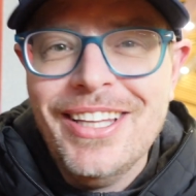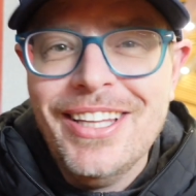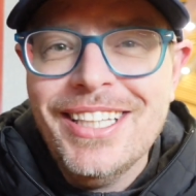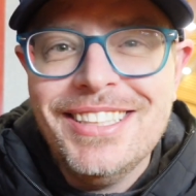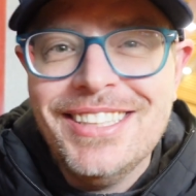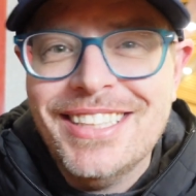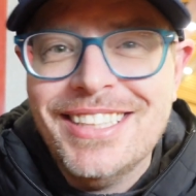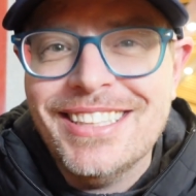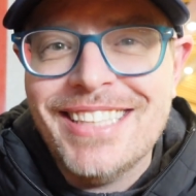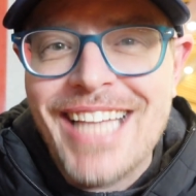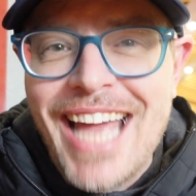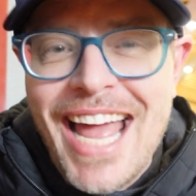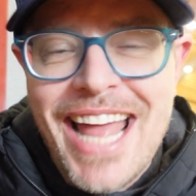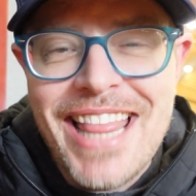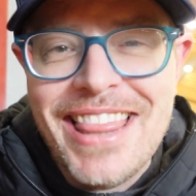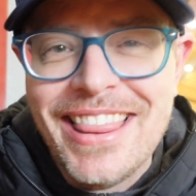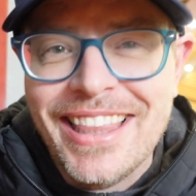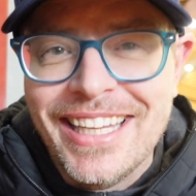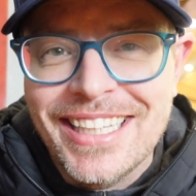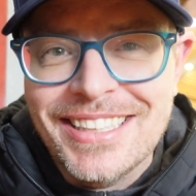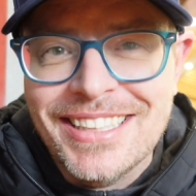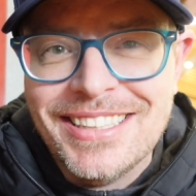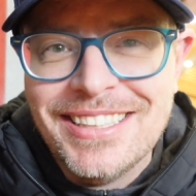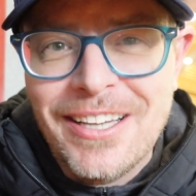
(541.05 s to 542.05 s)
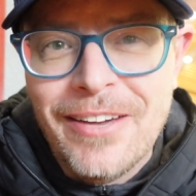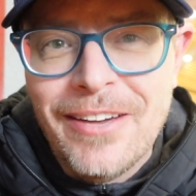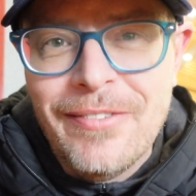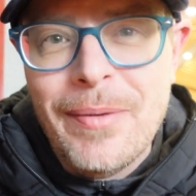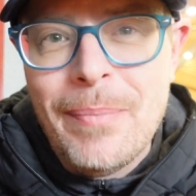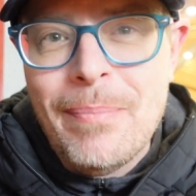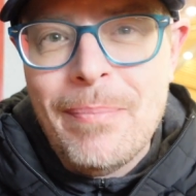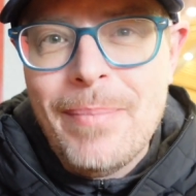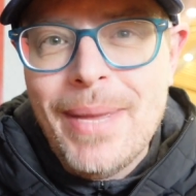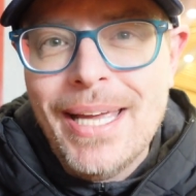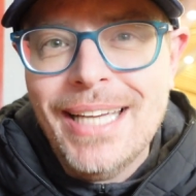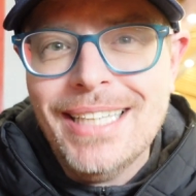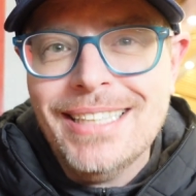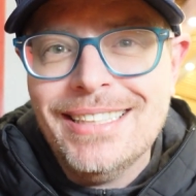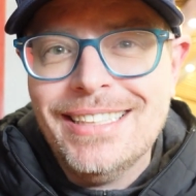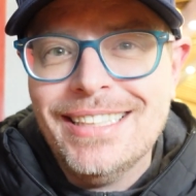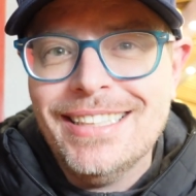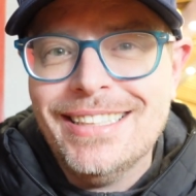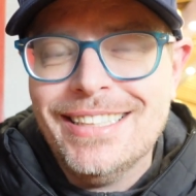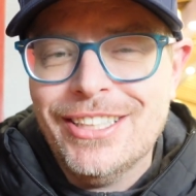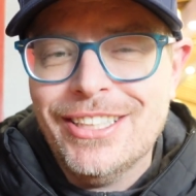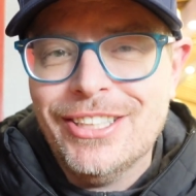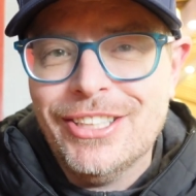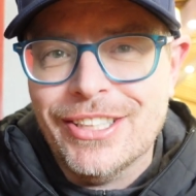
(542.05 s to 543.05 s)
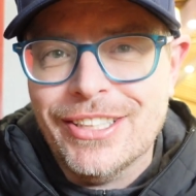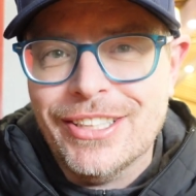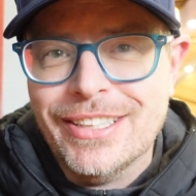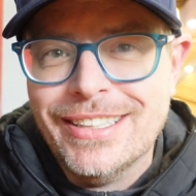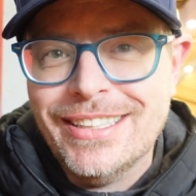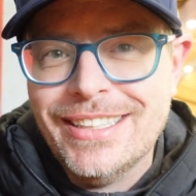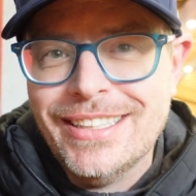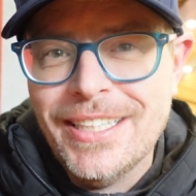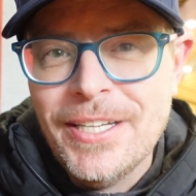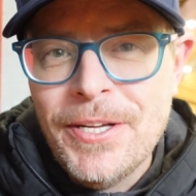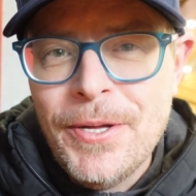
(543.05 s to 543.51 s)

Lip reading: list is endless of amazing dishes.